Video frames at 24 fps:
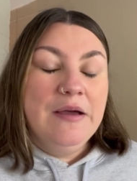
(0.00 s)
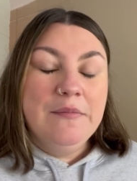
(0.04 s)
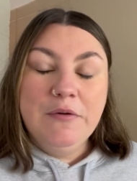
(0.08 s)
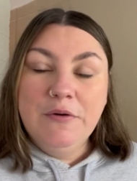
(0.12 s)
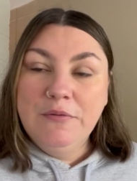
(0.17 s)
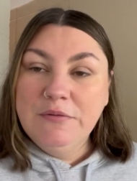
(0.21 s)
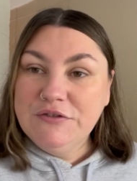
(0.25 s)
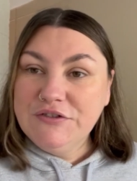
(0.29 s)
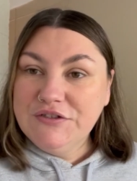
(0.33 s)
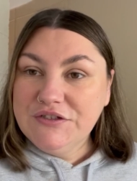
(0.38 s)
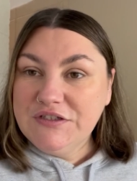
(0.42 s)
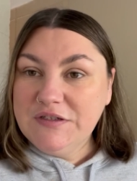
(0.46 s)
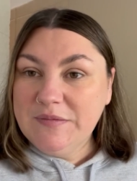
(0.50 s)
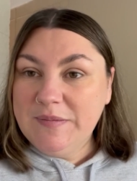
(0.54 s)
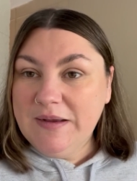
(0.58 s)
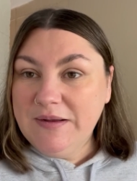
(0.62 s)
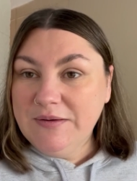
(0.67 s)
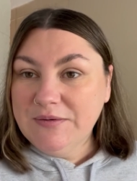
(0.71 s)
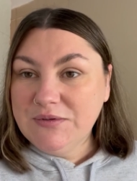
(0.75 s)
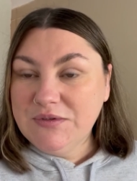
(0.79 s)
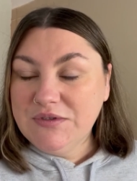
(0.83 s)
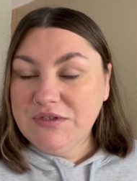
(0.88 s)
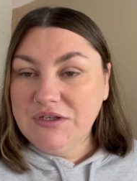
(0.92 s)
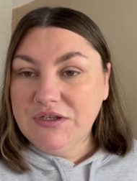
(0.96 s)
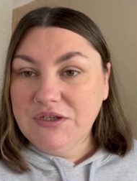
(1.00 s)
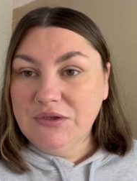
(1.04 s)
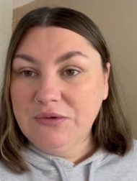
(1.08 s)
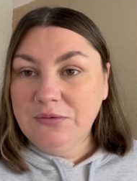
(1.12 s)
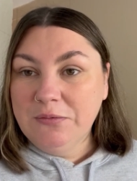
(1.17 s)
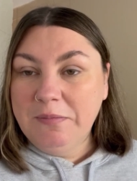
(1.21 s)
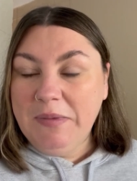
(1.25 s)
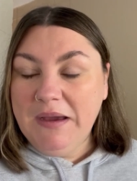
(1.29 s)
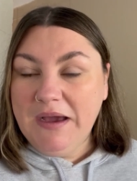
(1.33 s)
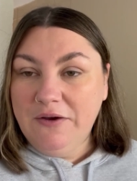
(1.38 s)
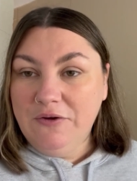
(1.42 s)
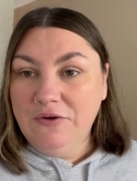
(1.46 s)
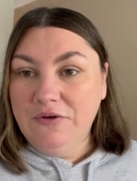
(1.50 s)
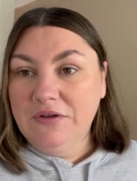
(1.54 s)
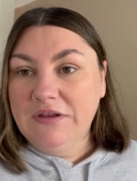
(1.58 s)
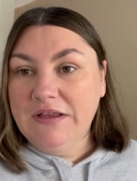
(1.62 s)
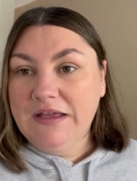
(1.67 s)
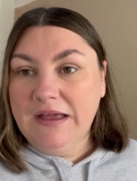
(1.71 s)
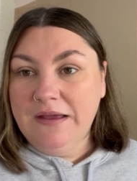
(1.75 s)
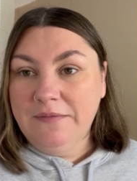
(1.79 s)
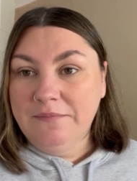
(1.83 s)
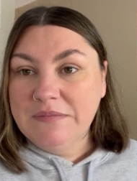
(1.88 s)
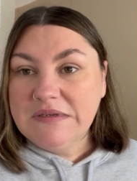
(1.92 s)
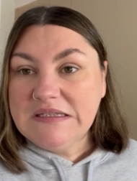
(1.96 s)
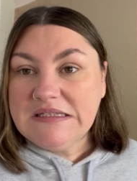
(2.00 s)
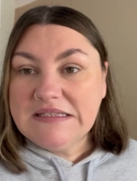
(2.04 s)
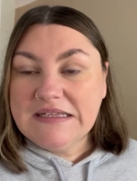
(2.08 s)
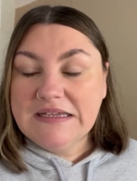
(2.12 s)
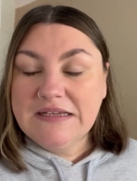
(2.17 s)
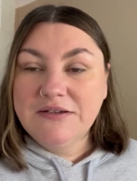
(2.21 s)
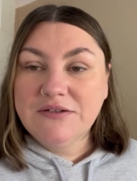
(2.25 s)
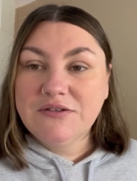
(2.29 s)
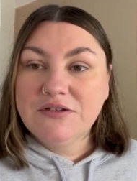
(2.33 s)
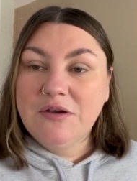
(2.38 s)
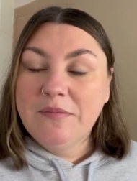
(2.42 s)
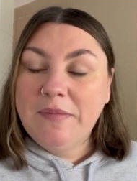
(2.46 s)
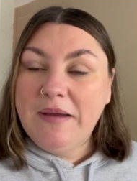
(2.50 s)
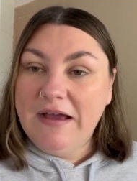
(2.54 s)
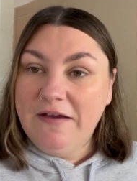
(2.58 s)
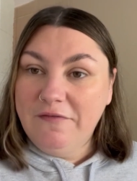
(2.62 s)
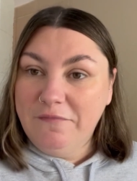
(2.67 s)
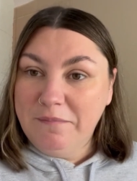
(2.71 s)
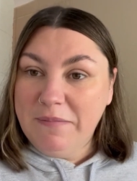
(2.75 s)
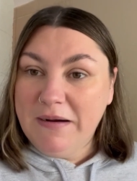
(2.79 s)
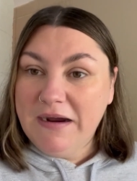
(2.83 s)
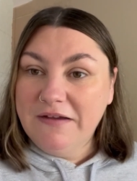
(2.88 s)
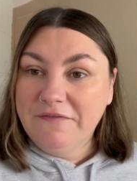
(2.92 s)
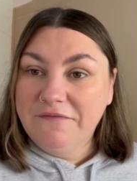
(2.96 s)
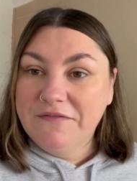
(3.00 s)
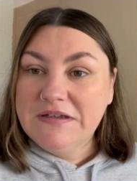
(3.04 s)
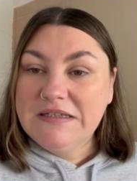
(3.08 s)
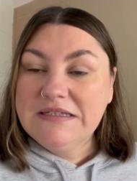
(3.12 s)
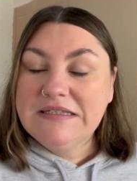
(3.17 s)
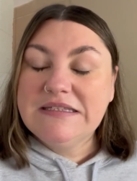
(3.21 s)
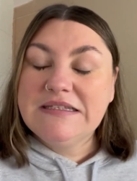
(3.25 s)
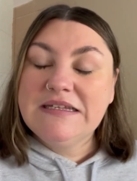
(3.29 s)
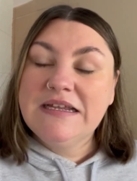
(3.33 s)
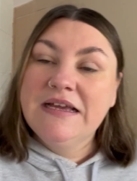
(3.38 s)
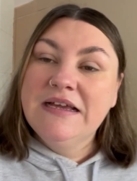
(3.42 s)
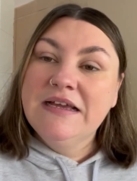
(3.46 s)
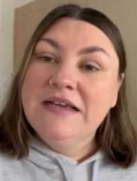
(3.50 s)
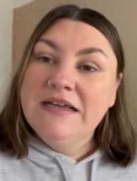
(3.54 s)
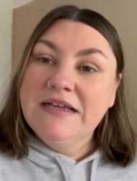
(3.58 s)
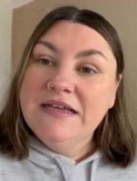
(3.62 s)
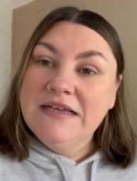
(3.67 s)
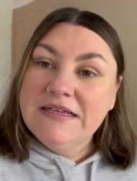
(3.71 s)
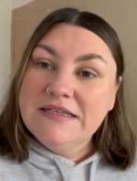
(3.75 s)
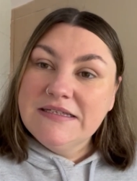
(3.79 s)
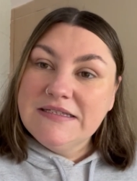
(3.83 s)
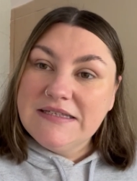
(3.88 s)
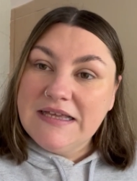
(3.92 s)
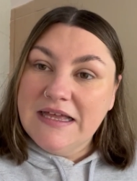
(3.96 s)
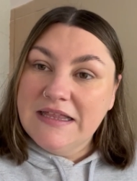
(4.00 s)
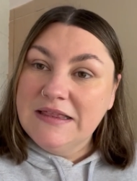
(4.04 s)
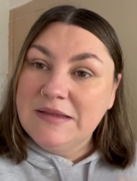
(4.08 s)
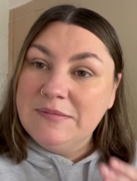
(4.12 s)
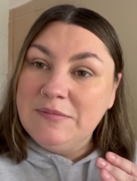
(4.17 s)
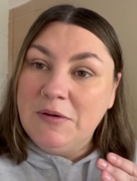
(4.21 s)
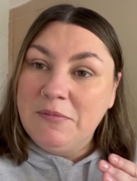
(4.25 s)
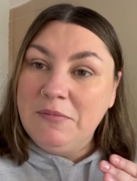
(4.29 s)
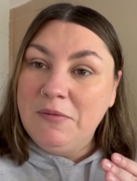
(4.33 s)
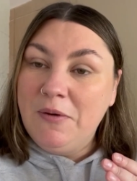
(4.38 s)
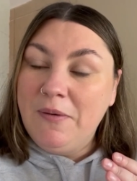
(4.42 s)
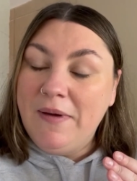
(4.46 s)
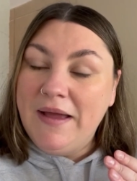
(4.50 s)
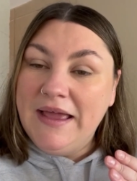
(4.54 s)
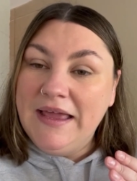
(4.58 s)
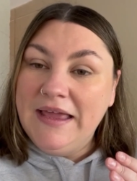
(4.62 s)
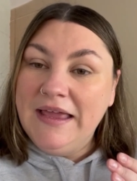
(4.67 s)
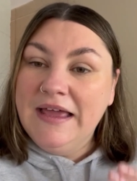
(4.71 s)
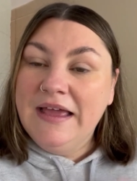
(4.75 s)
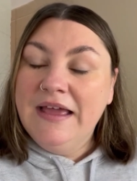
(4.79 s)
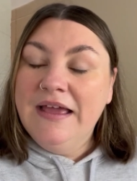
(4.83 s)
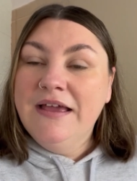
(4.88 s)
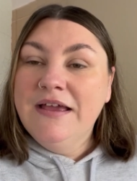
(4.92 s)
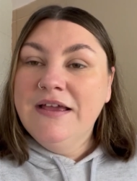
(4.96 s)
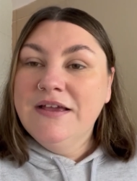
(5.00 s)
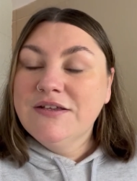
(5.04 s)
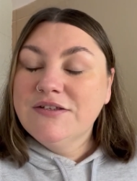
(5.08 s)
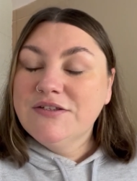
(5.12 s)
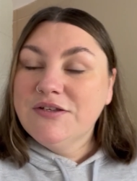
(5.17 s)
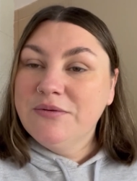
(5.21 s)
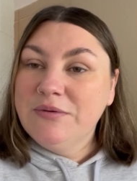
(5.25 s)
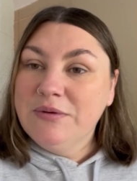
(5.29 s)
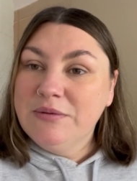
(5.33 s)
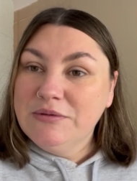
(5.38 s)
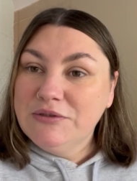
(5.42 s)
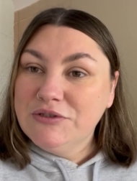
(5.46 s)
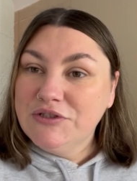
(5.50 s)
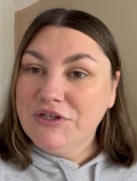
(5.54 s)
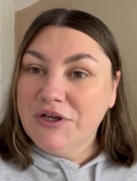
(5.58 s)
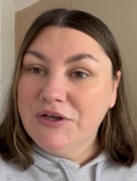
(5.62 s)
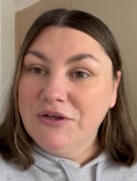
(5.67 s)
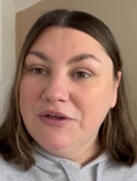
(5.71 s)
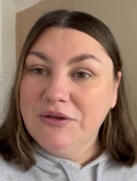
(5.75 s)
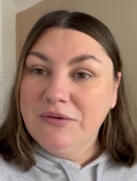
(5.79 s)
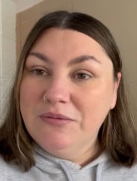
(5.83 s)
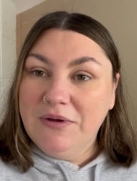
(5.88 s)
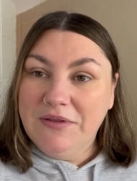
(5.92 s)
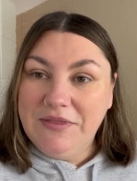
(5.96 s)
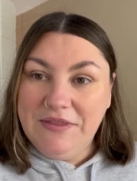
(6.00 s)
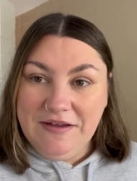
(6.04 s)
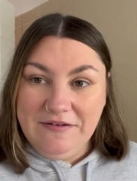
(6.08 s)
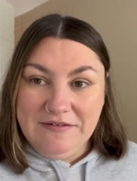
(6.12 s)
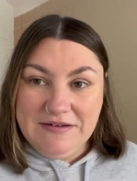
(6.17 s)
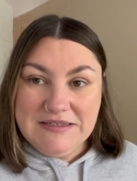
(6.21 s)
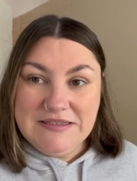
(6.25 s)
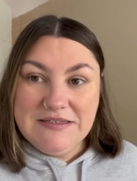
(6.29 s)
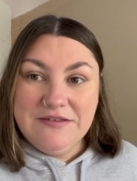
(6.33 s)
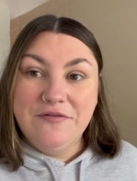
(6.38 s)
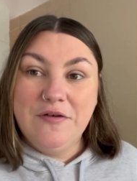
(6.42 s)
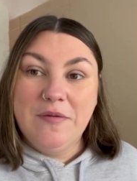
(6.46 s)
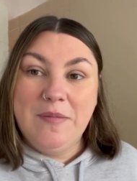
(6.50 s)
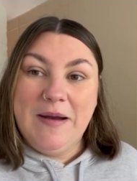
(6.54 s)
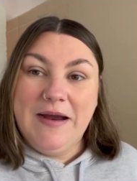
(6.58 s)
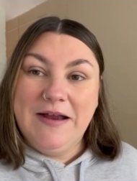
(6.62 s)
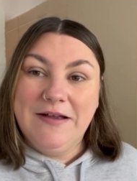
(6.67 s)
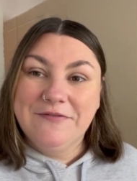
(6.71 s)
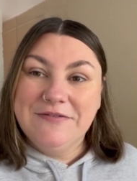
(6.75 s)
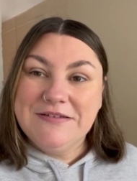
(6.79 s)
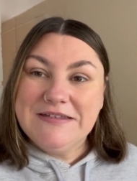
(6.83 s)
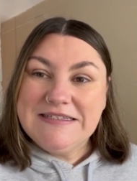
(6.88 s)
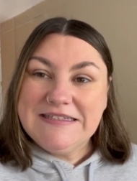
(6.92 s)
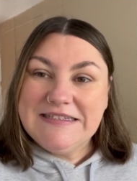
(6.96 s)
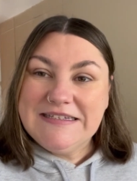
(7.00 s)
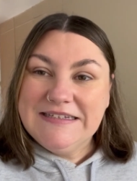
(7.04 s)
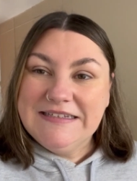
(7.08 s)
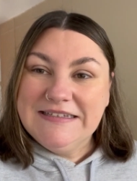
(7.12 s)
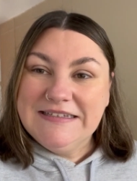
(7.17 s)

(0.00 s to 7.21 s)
But we're just about to pack all the campers' things up, have breakfast, send them on my way. So we will show you what there is for breakfast.